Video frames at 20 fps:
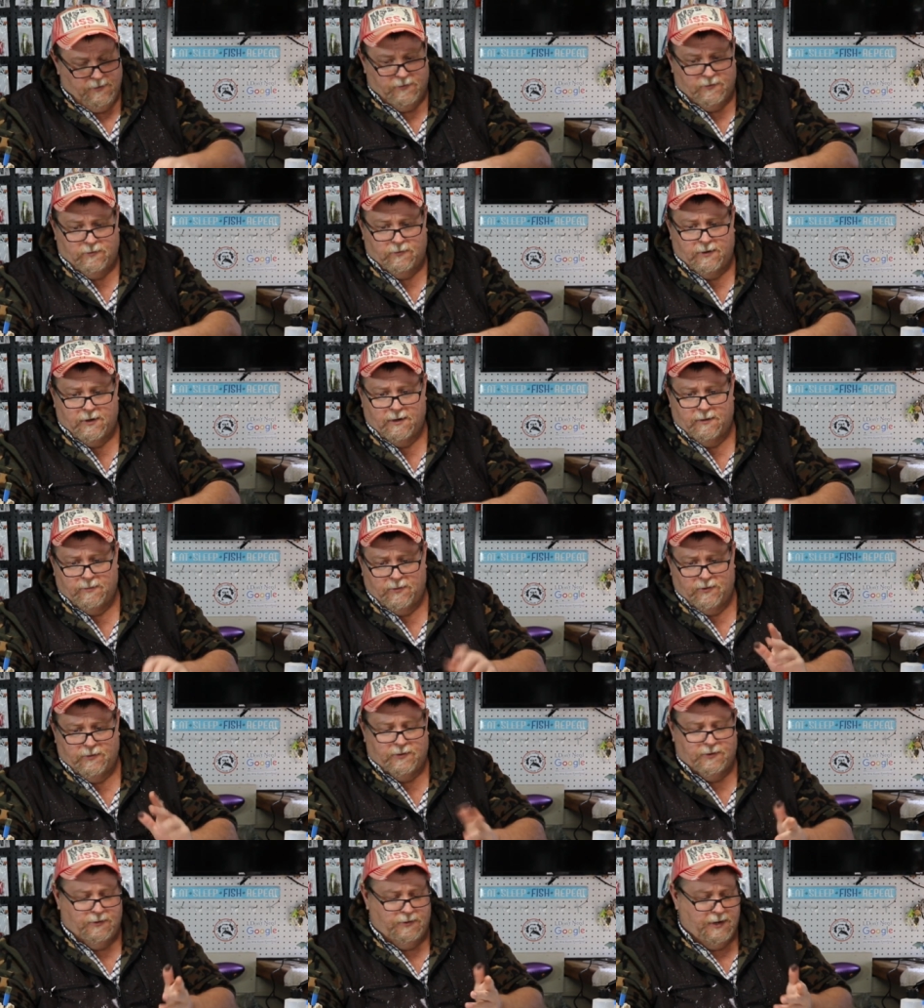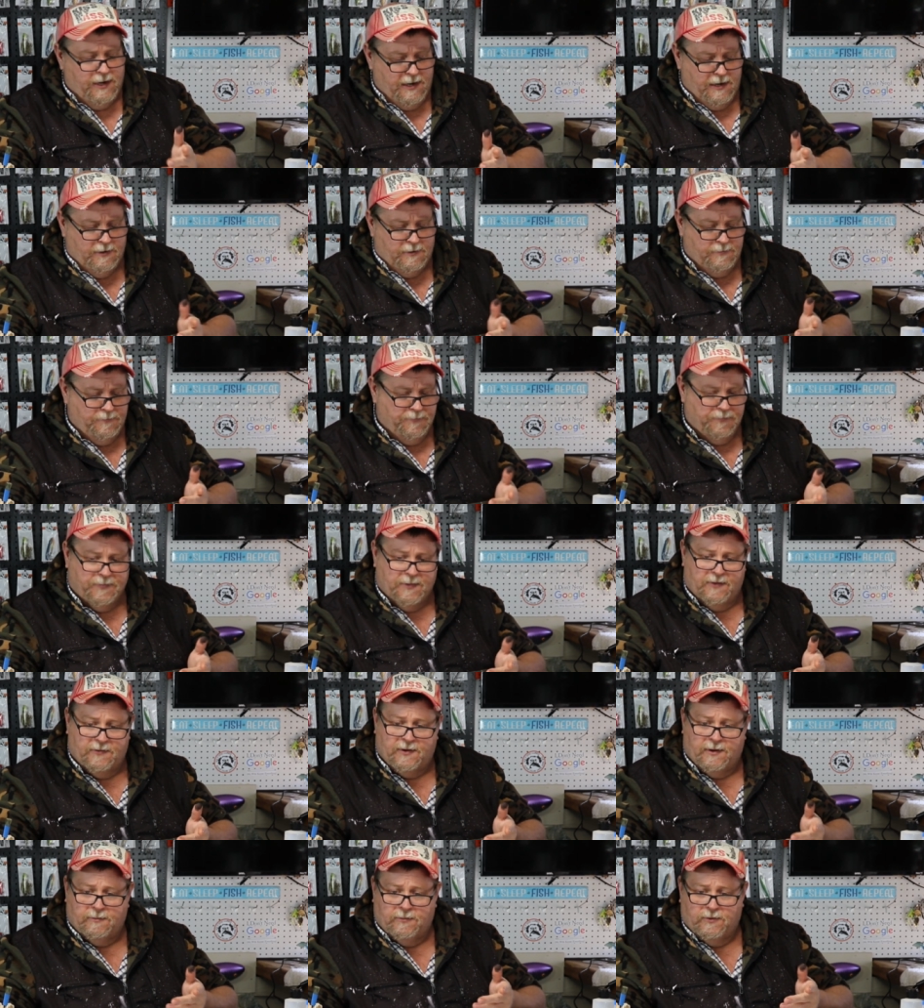so what I'm gonna do now
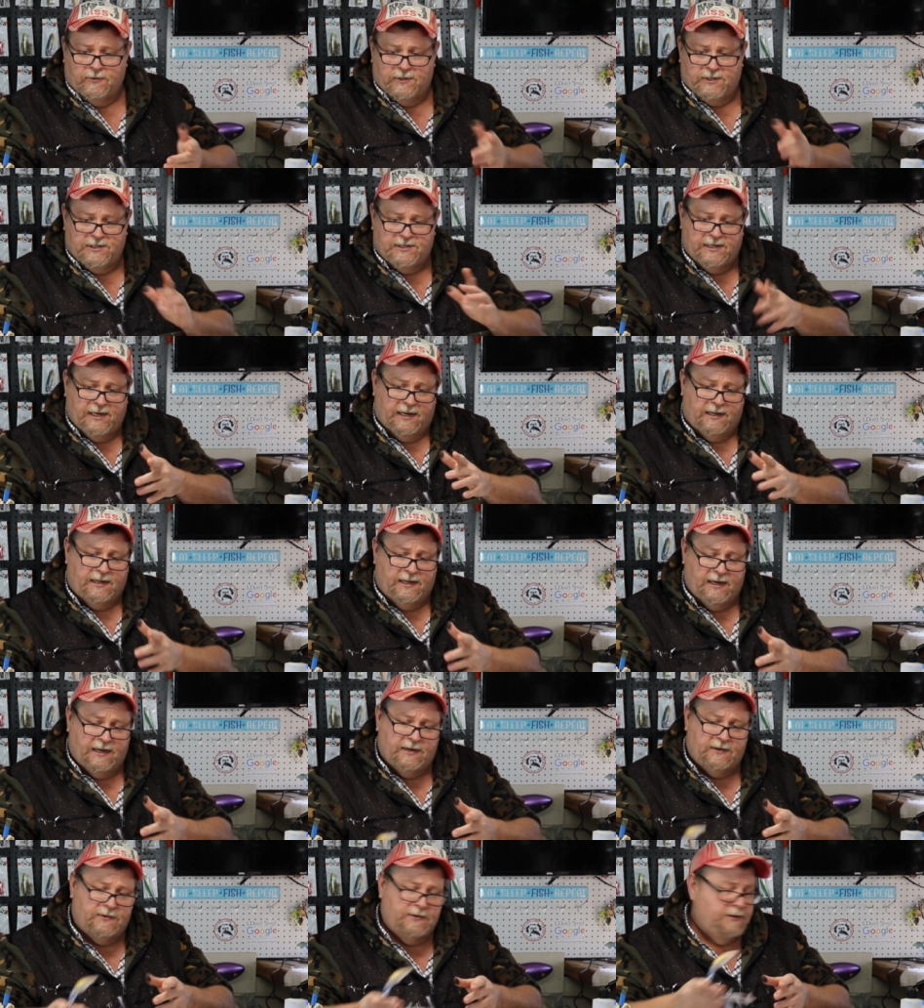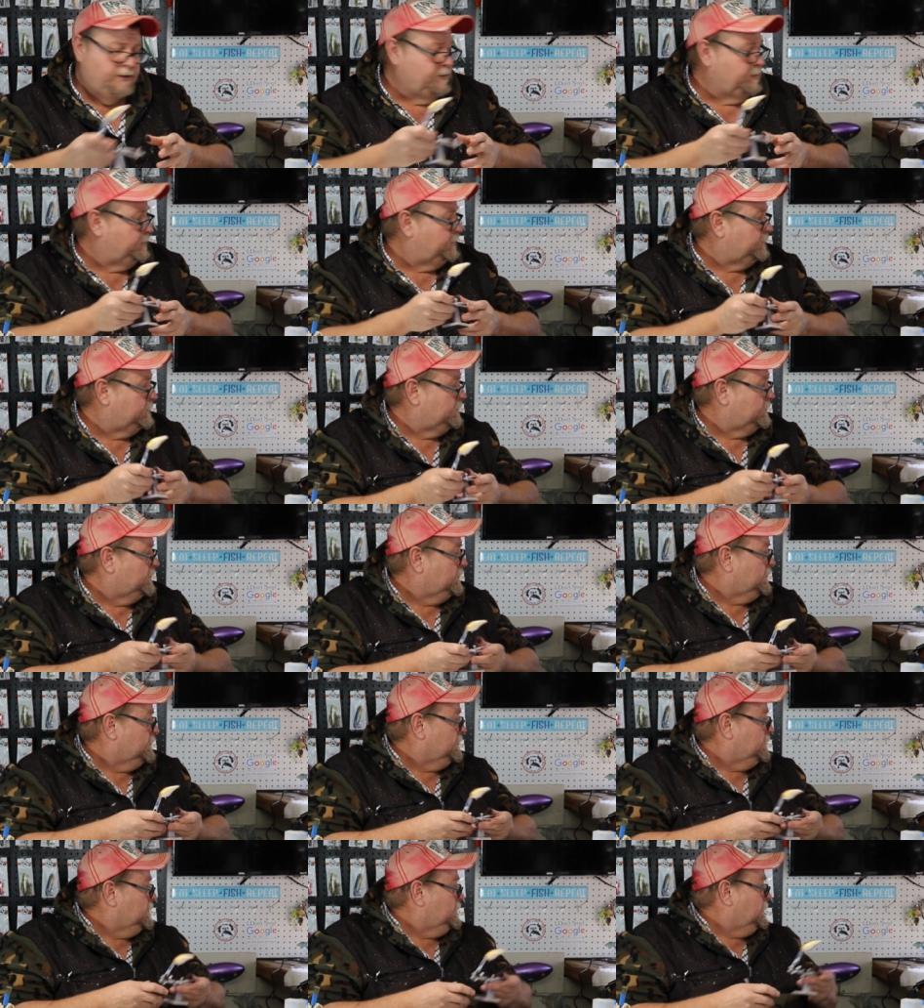is I'm gonna set this
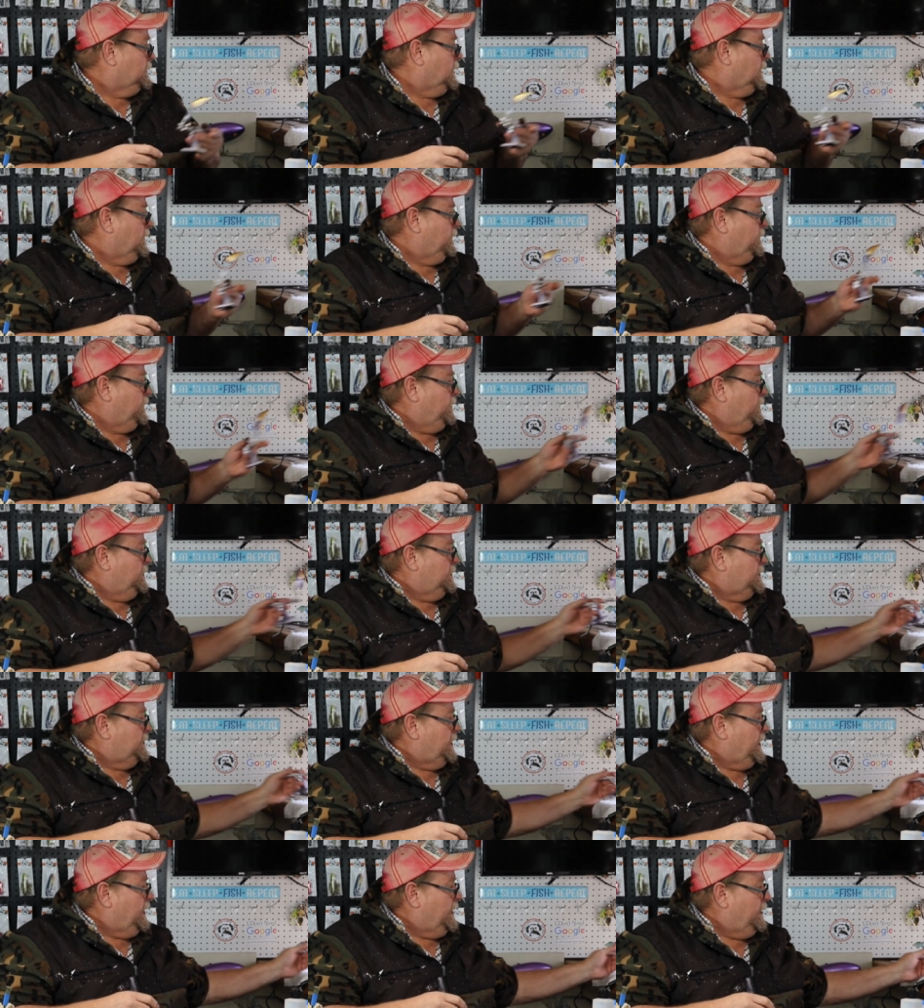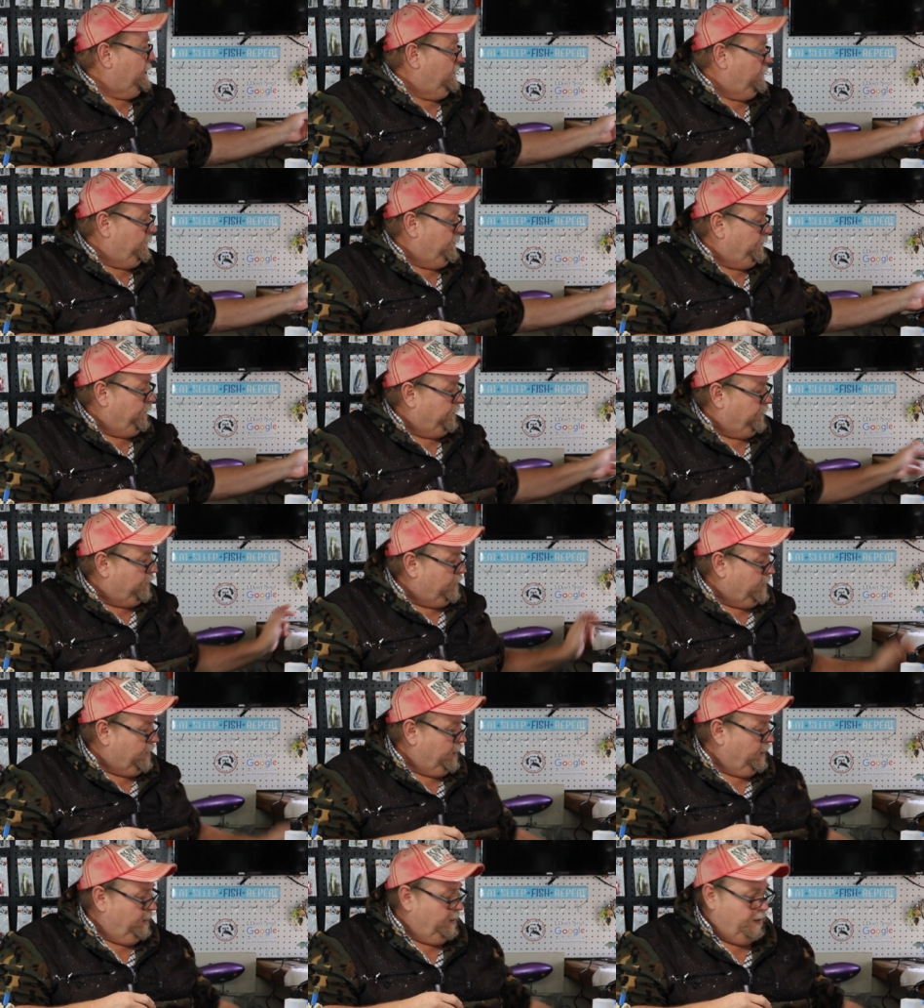off to the side
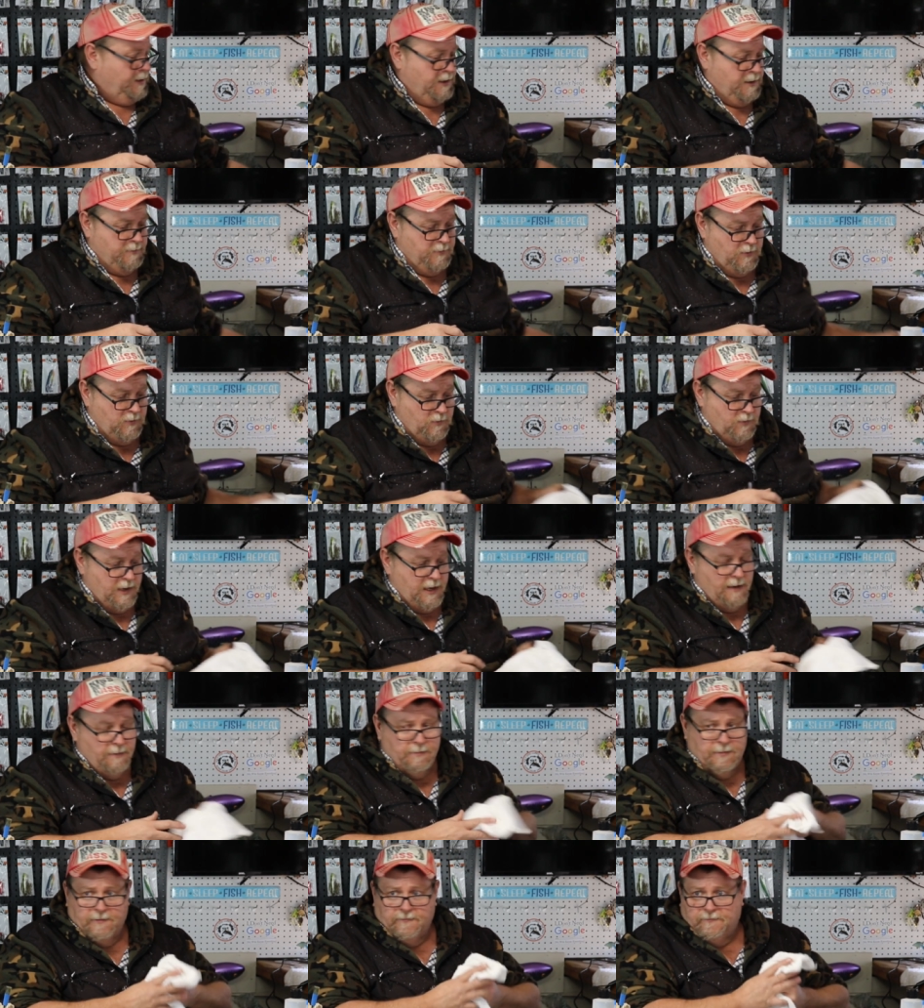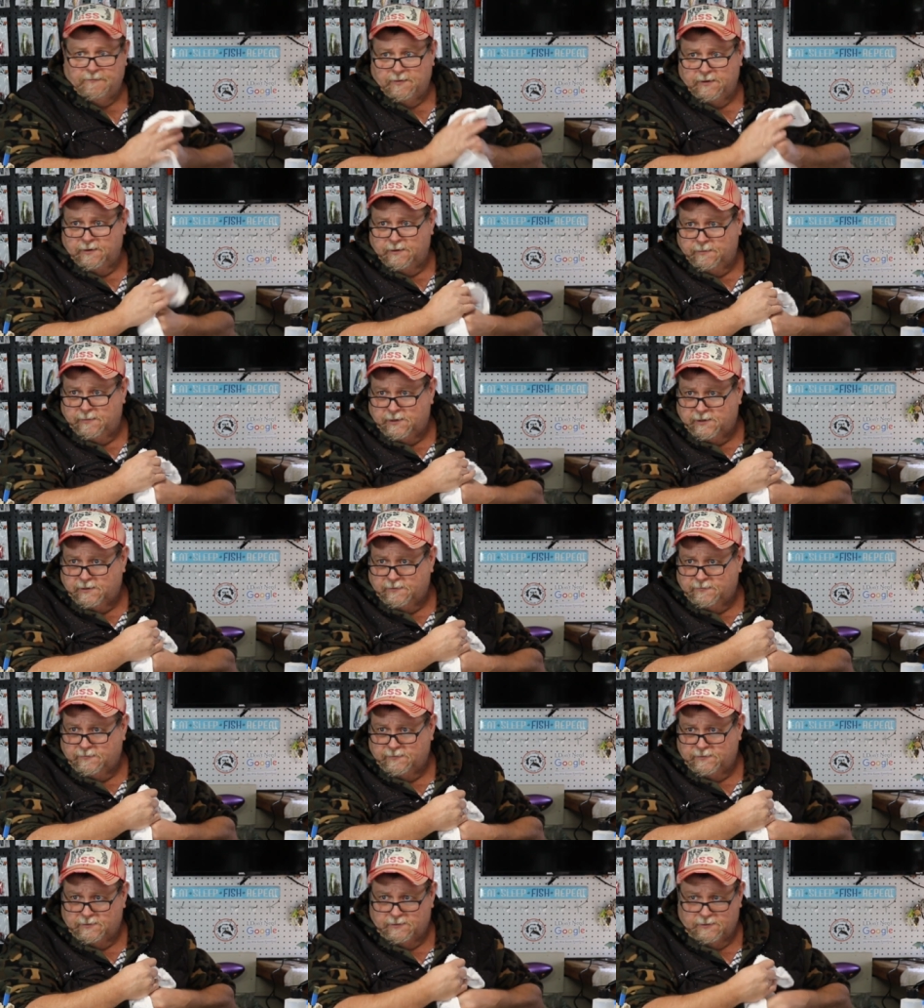I'm gonna wipe my thumb off